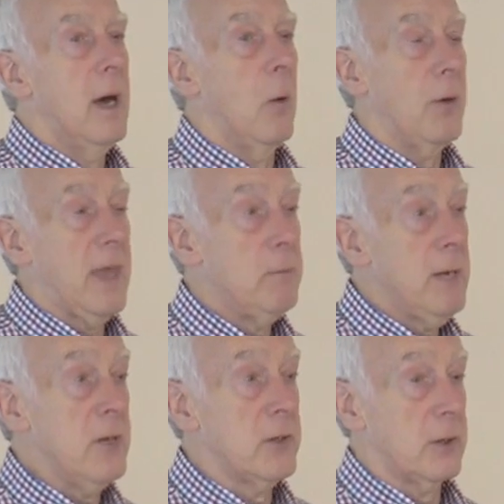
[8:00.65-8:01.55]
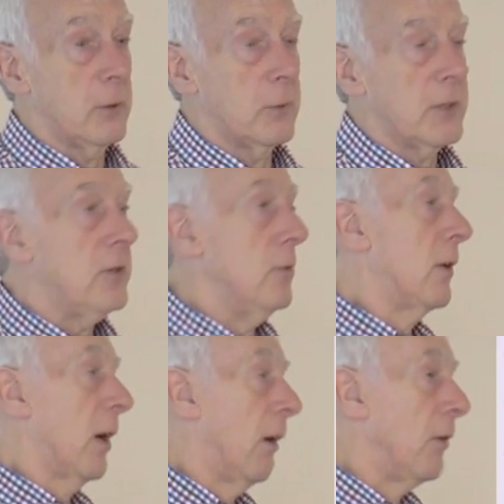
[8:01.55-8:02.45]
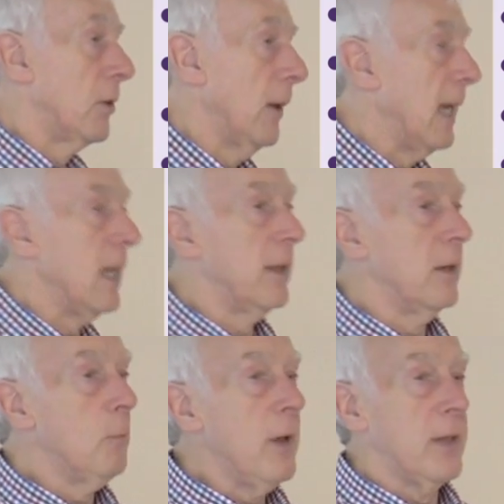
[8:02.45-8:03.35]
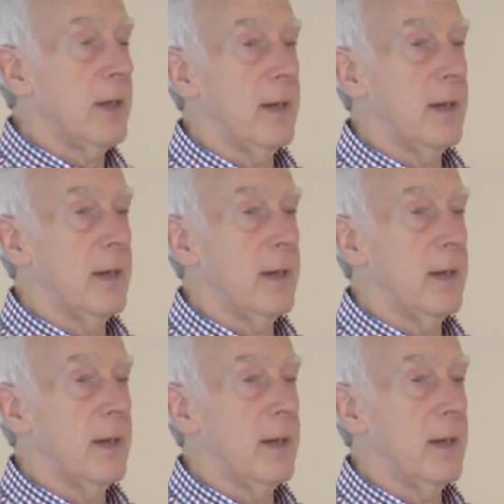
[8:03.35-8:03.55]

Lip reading: And what that means, of course, is you can't do anything with it